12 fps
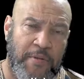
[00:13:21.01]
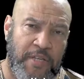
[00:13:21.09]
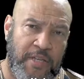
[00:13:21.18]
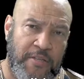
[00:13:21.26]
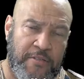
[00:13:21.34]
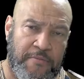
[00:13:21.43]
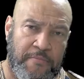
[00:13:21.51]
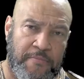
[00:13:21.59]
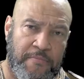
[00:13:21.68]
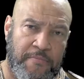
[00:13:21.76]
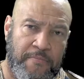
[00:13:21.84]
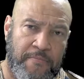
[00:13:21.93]
please.
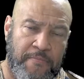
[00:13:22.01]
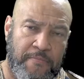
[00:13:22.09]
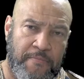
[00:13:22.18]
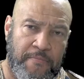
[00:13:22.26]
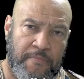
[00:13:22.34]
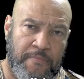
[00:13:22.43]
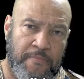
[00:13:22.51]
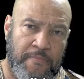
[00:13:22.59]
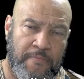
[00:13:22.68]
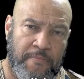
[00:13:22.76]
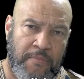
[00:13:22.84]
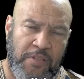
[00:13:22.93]

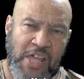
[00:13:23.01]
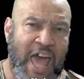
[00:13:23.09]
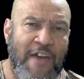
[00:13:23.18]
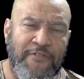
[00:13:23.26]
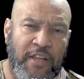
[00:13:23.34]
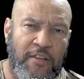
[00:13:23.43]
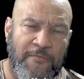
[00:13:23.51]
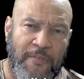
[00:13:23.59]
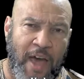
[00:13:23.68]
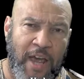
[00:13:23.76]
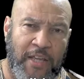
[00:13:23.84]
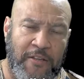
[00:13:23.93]
Because I have yet to
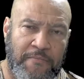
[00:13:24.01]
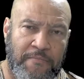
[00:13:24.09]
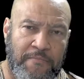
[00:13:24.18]
find it.